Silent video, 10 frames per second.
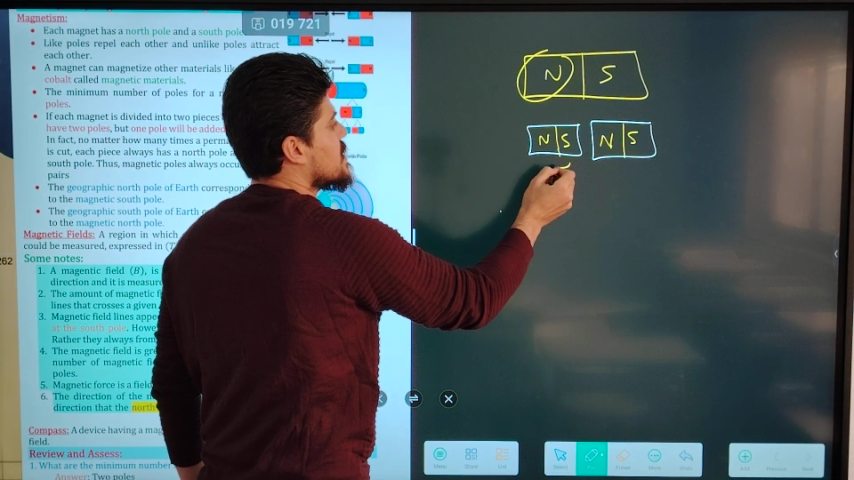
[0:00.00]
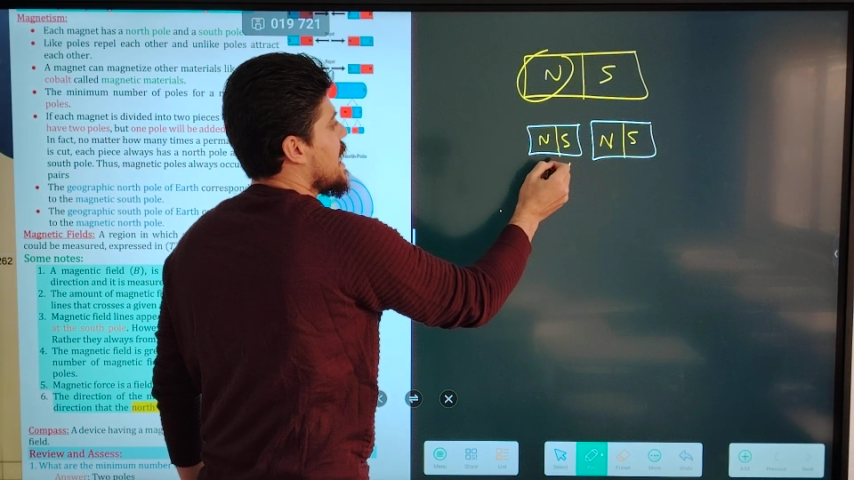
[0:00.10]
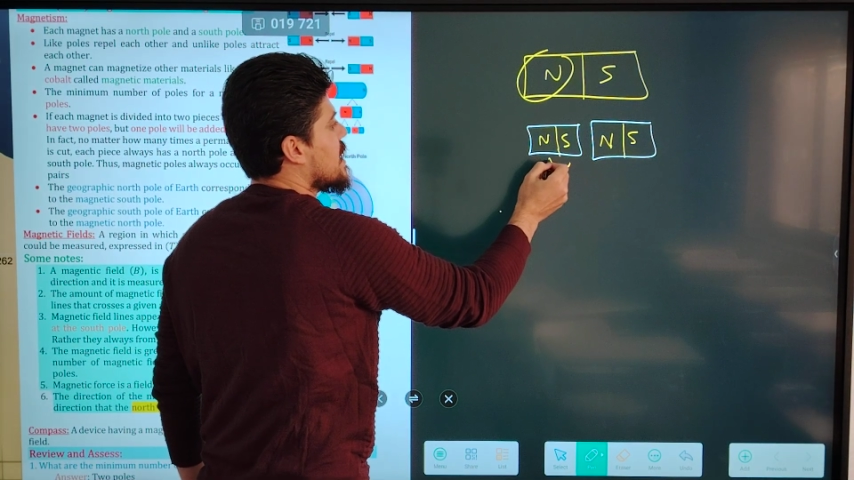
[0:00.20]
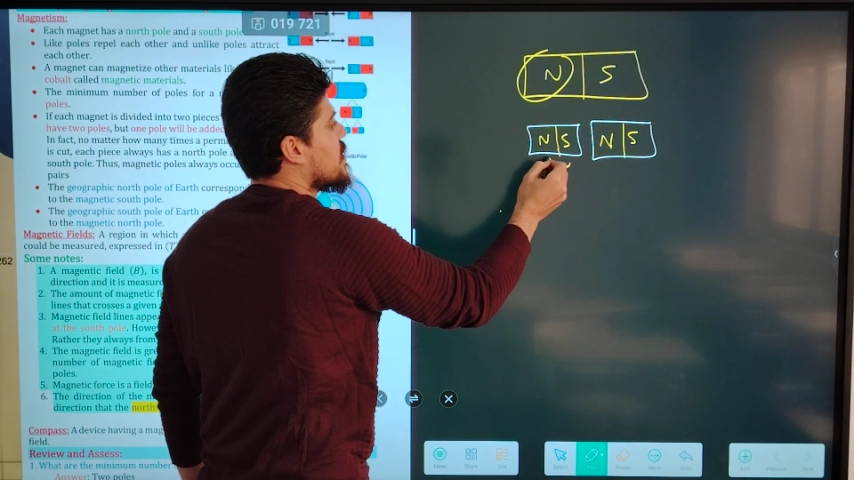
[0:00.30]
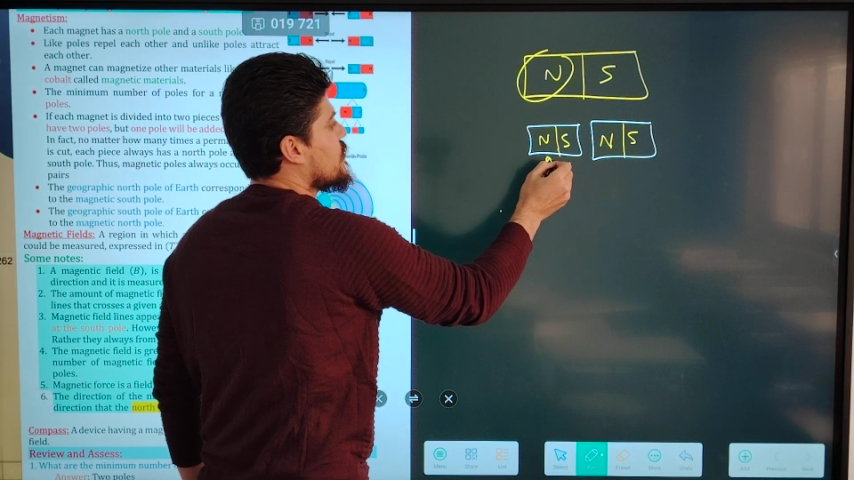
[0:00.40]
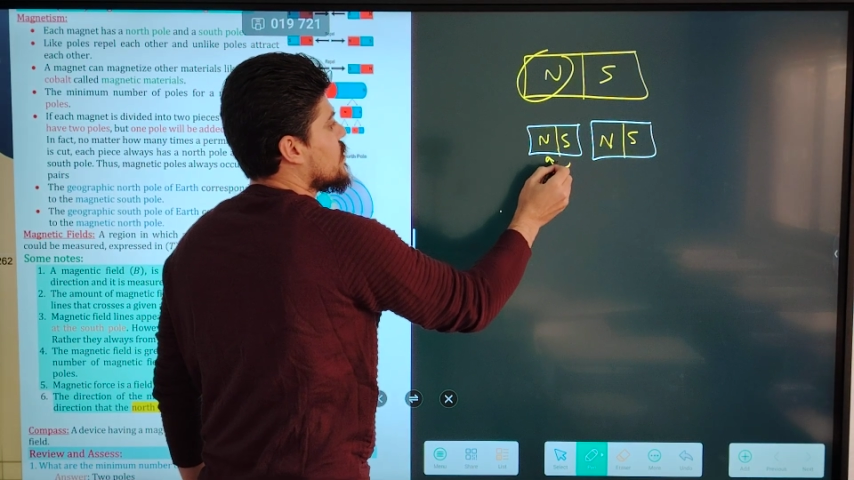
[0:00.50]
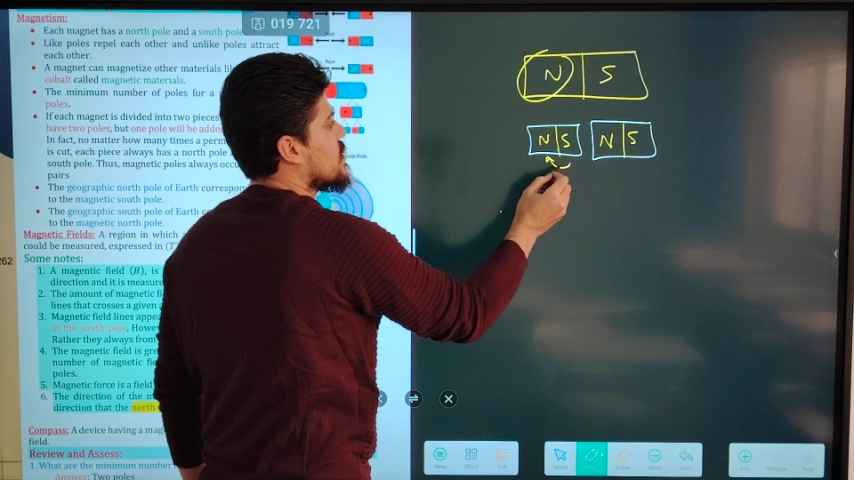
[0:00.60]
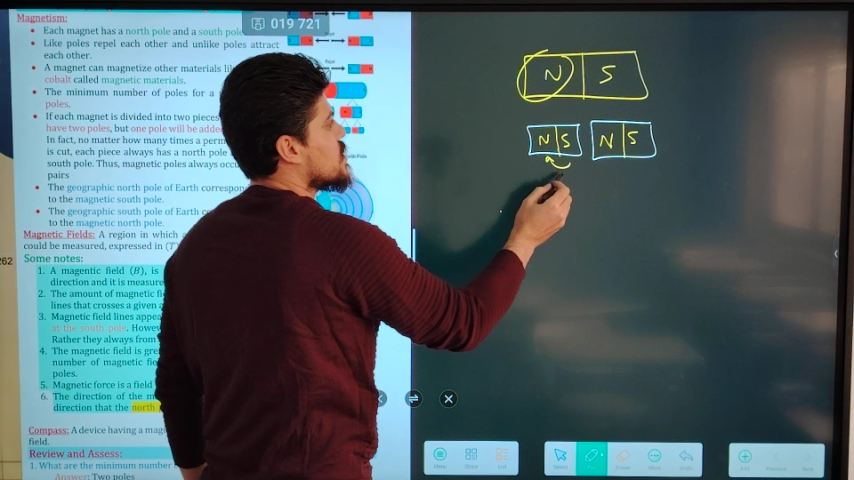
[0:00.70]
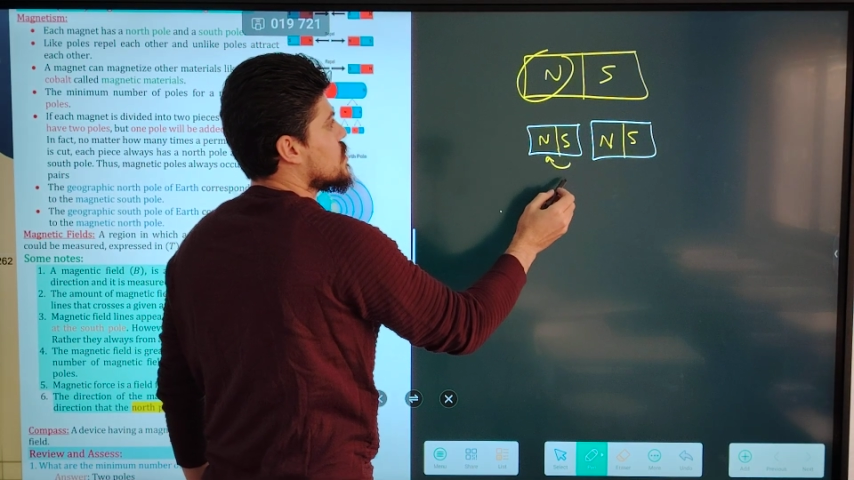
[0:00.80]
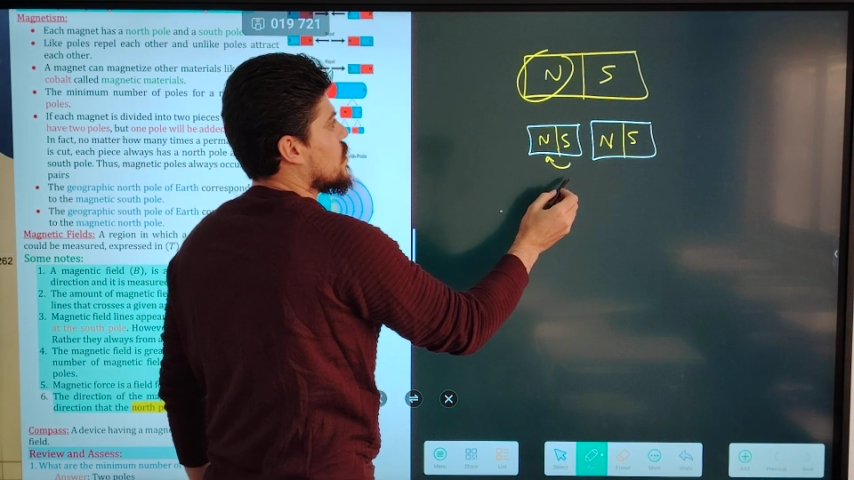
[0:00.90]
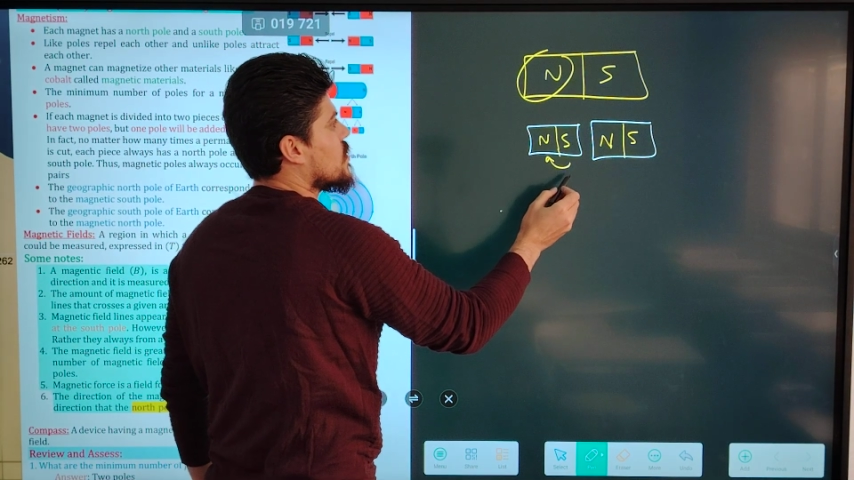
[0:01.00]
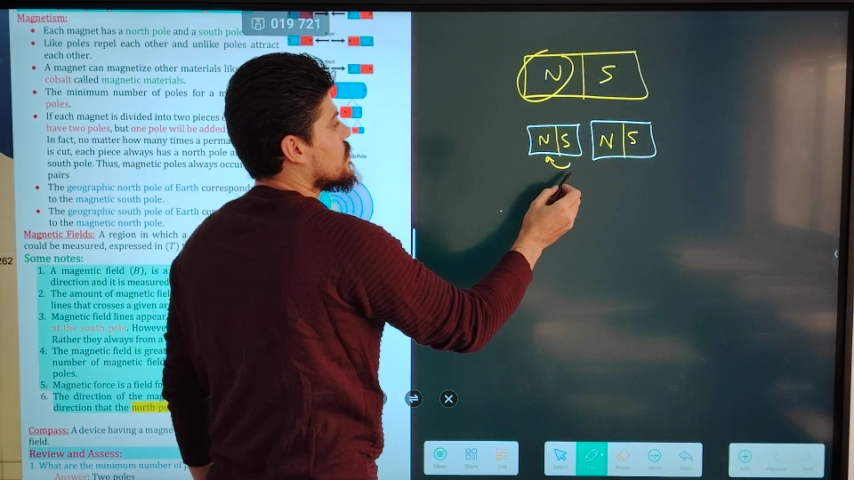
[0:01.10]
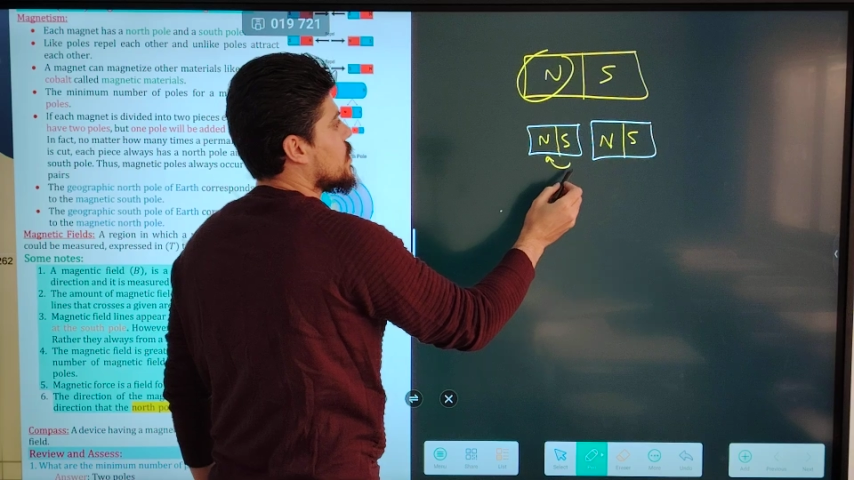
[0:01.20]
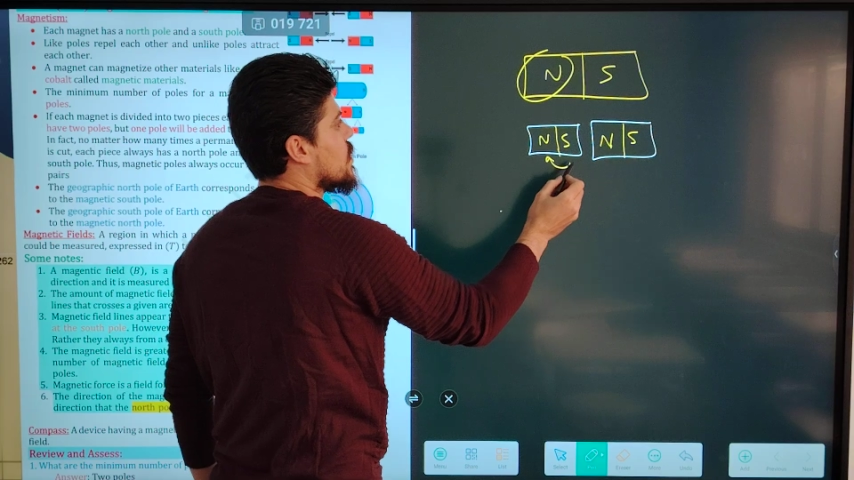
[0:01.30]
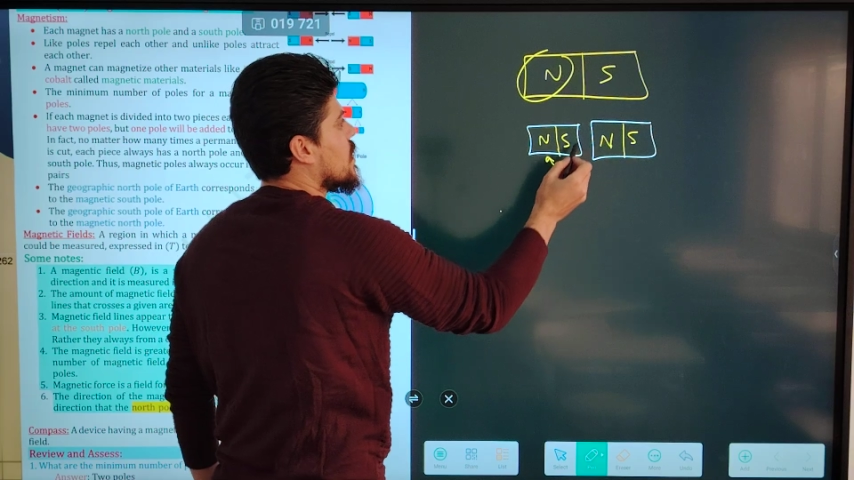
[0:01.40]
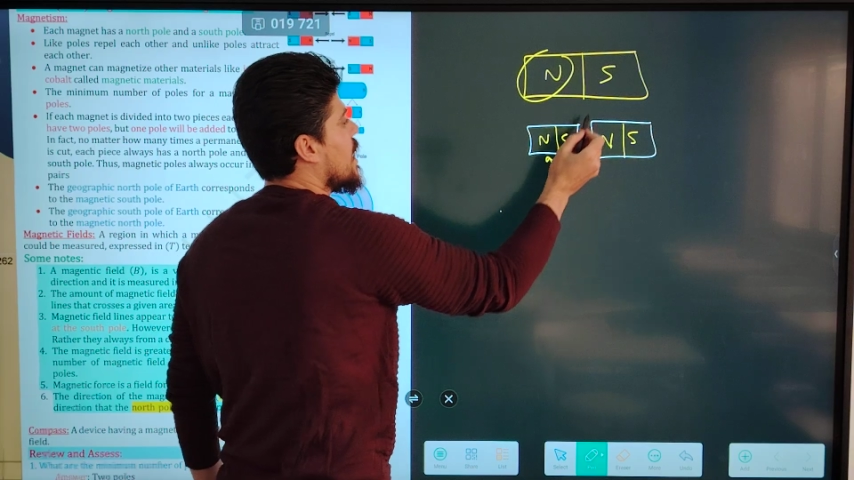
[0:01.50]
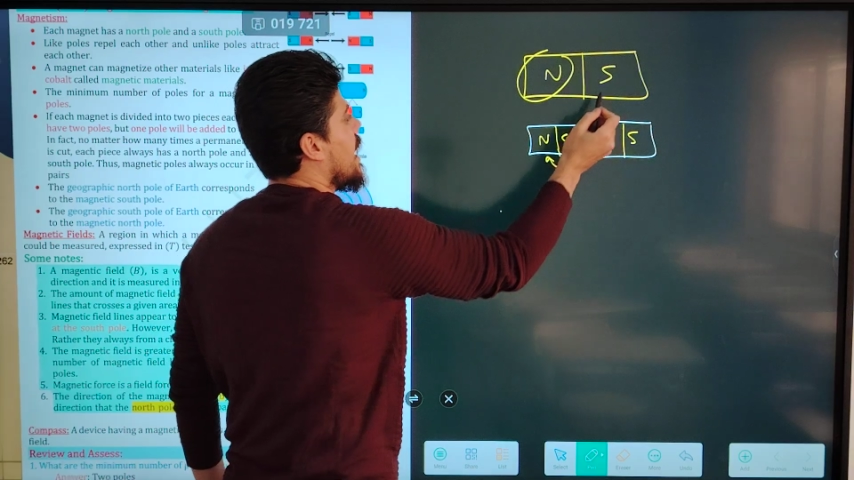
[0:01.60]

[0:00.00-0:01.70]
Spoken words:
is added for this north pole.